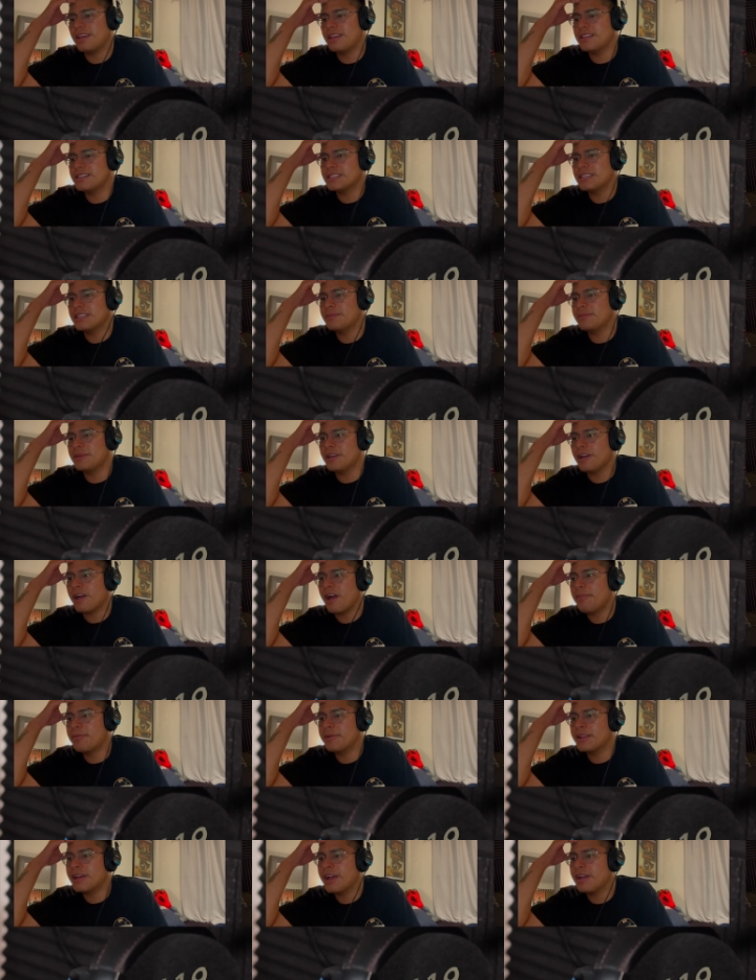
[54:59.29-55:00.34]
It's gonna be
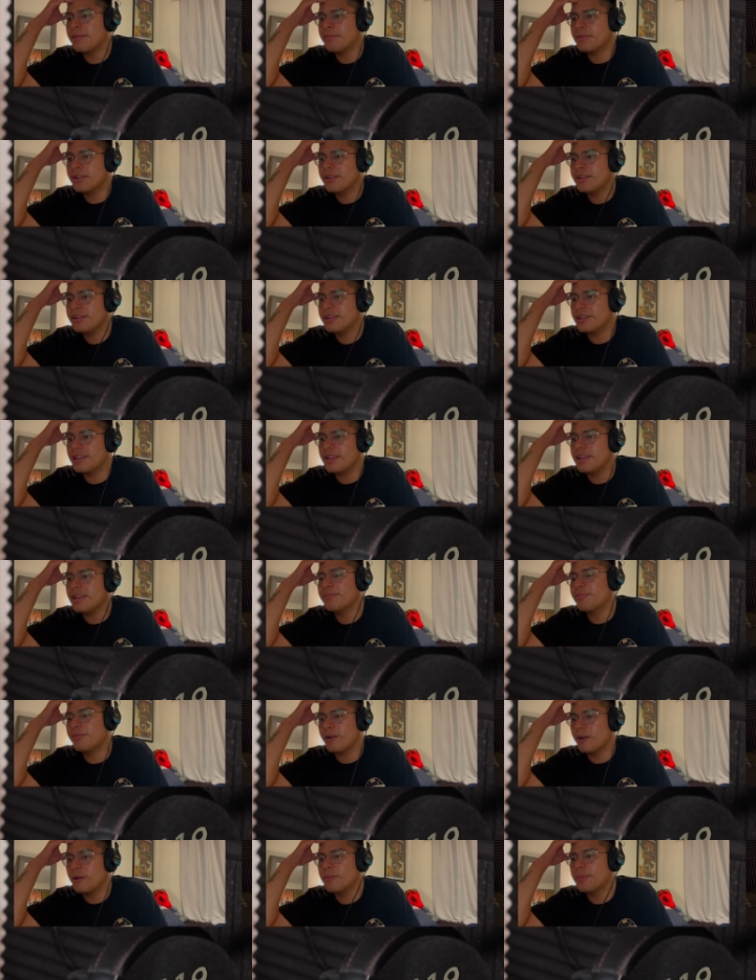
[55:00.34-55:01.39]
Oppenheimer and
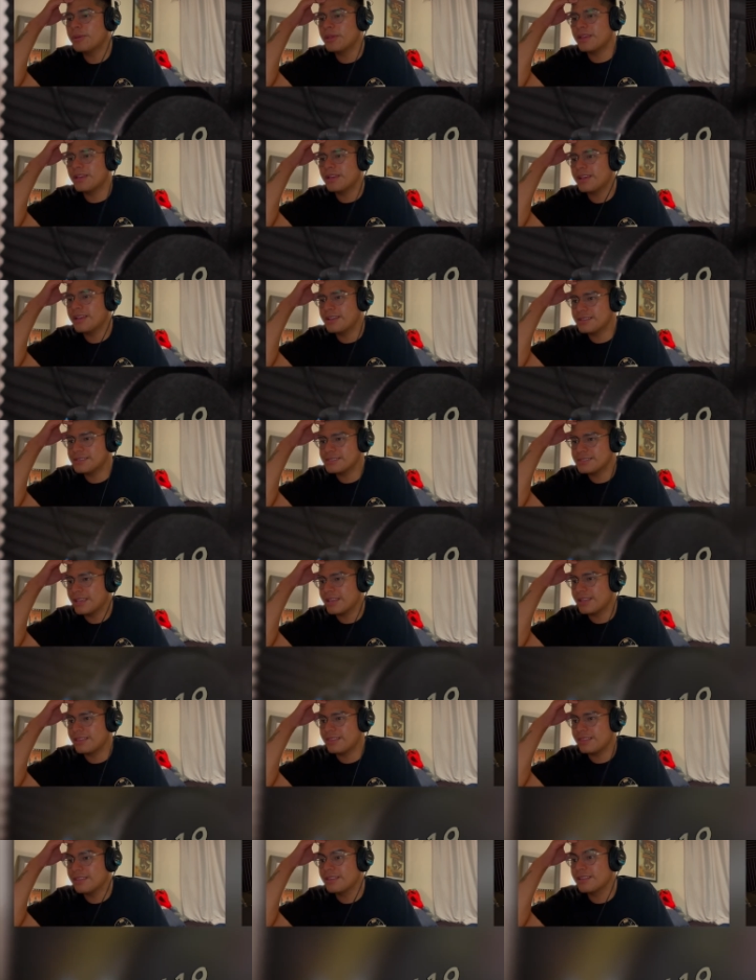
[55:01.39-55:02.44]
Barbie as like
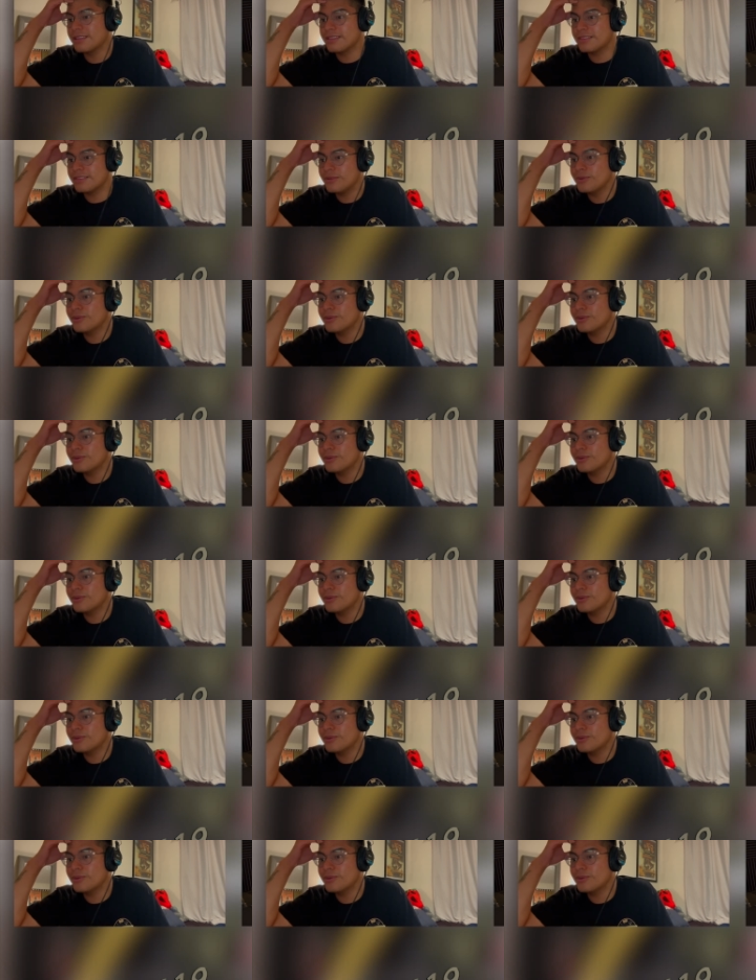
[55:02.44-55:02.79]
the two